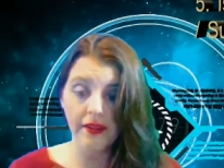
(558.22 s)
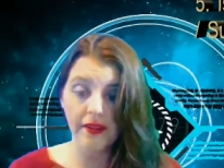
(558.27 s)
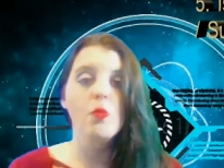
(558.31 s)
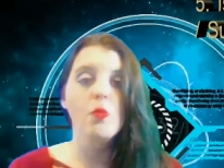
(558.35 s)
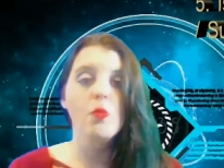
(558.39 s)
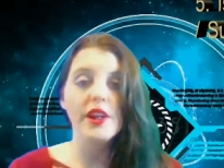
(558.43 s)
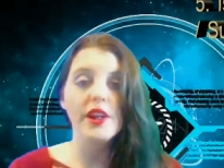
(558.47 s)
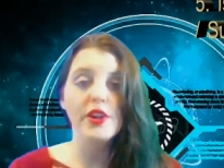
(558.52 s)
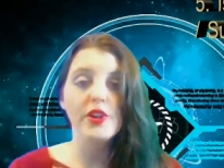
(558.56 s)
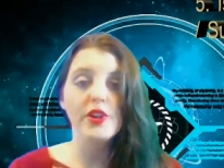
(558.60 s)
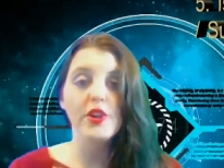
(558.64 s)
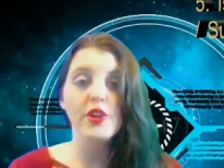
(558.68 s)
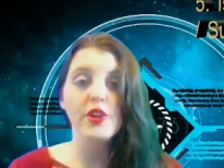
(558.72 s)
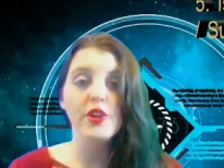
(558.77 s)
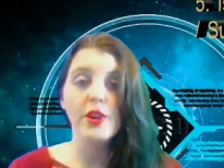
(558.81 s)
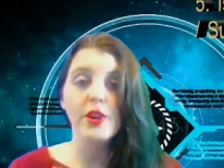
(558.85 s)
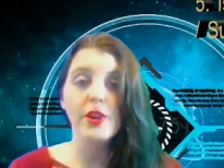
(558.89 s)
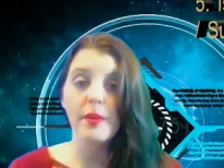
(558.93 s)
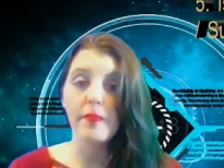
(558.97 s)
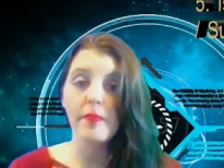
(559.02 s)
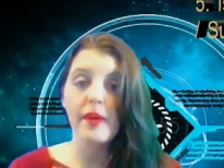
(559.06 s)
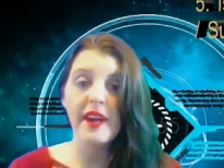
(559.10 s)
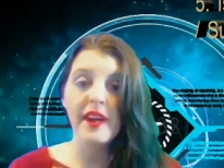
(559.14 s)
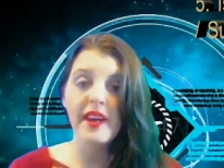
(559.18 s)
which
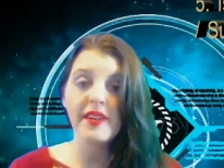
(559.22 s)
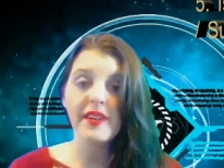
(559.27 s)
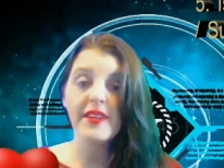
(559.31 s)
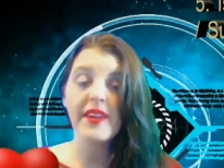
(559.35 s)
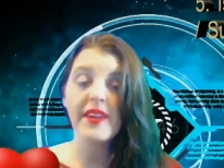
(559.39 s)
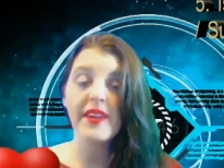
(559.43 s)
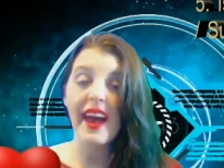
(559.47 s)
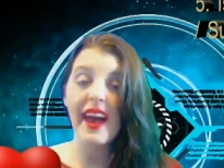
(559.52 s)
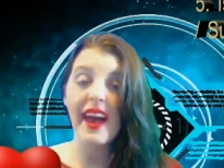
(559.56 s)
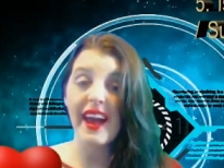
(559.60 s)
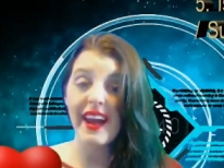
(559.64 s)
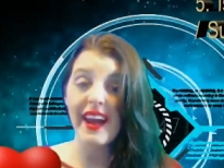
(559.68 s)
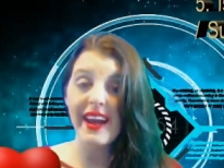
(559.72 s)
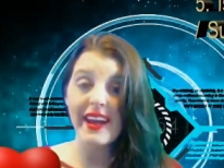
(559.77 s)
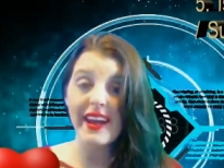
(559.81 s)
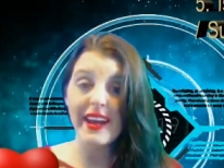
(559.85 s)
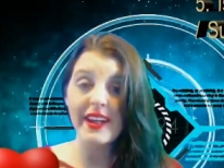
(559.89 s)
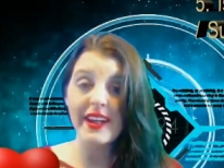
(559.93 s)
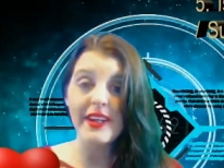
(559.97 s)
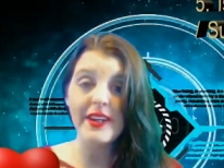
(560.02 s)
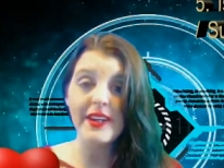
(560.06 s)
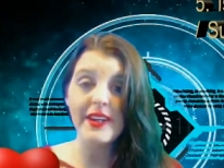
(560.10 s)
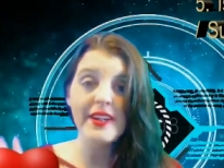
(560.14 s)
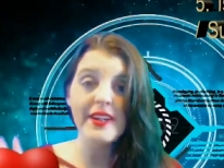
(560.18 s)
depicts a
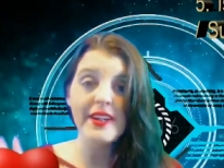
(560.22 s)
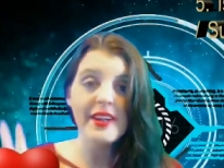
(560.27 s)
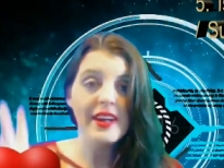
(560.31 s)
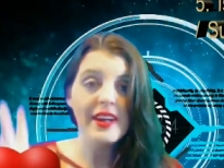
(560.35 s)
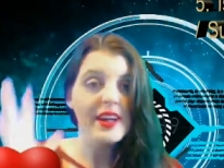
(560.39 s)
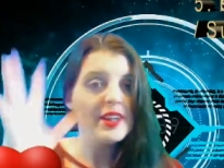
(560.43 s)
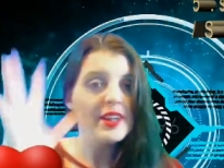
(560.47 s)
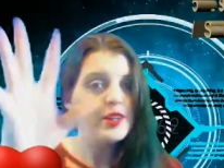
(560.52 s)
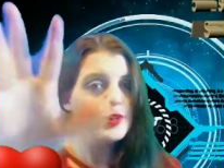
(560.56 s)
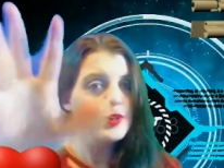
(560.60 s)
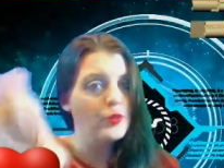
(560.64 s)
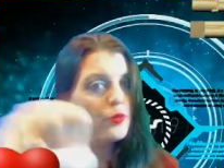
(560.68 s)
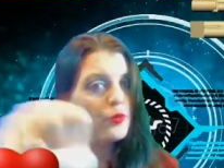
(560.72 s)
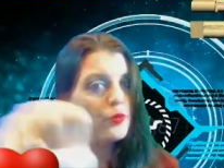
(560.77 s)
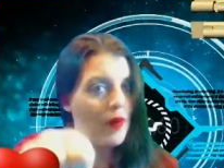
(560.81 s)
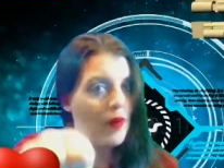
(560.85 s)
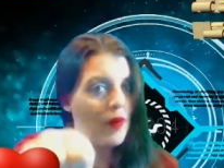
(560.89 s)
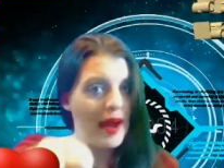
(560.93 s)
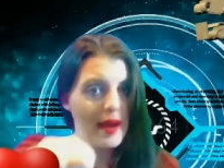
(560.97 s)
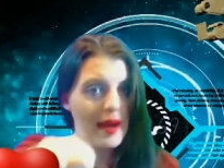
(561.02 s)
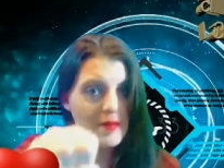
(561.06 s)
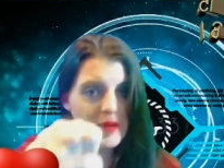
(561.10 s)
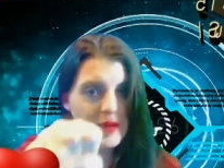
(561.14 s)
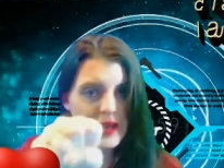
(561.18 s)
hand
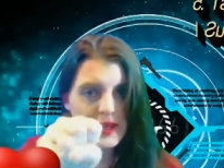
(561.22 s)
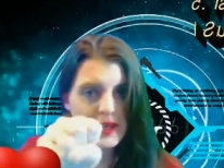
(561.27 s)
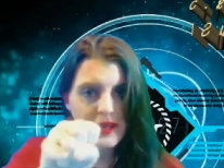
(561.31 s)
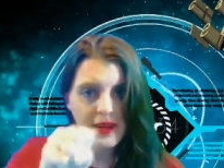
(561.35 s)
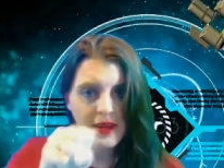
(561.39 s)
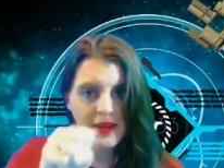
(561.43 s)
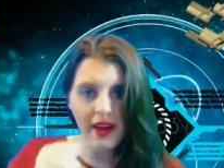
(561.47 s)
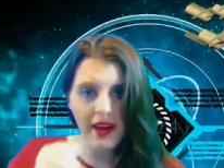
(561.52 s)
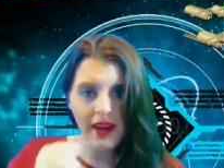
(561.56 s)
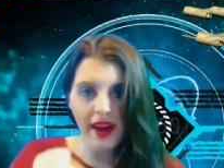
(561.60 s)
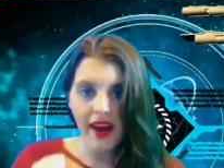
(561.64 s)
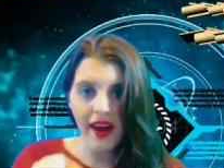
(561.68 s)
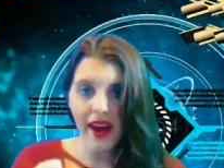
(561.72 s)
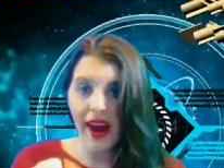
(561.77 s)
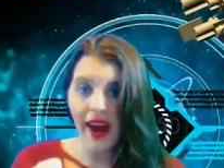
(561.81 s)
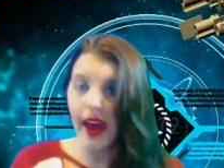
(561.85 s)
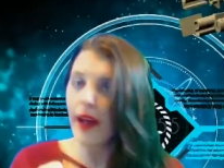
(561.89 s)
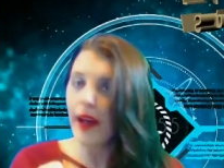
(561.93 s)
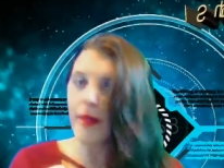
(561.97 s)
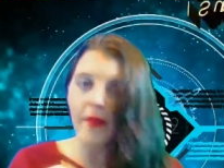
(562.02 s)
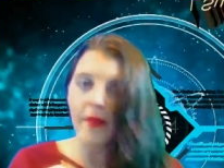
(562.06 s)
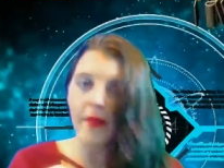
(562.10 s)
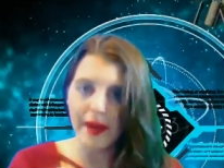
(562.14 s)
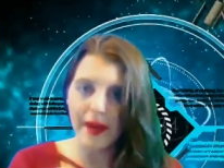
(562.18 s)
grabbing
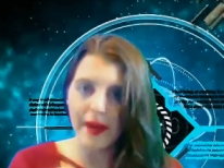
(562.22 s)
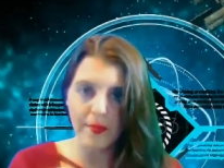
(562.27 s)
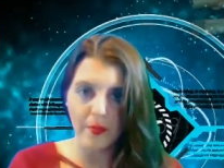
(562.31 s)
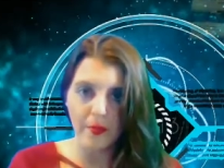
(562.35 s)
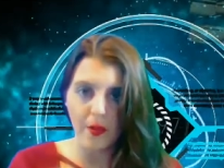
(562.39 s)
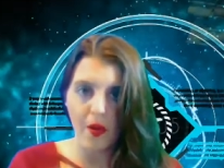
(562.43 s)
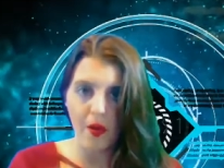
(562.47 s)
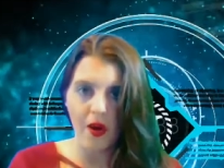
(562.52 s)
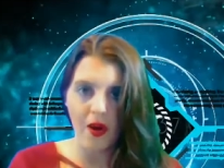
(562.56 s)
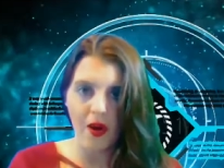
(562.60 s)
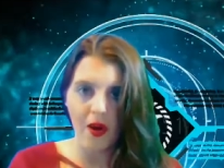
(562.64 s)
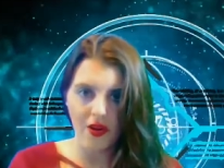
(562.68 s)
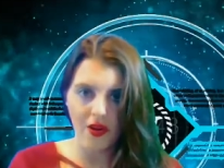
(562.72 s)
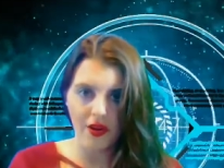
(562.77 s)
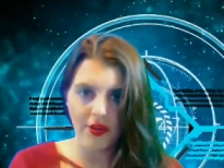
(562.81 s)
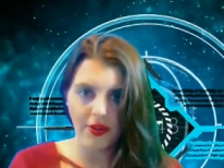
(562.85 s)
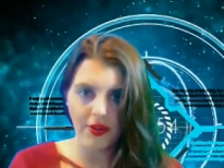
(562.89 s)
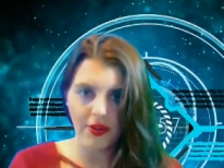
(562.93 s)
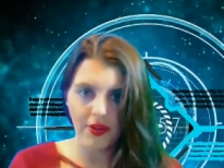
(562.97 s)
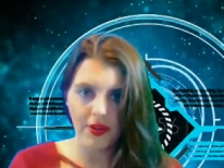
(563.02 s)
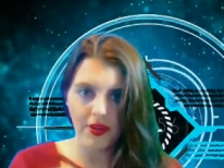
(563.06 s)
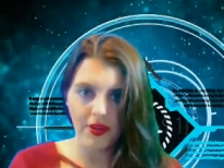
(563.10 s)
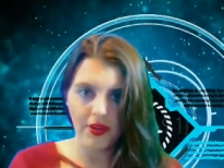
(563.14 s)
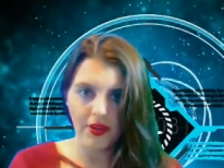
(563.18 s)
at a paper
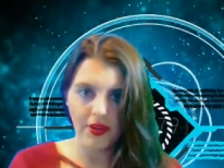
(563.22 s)
heart.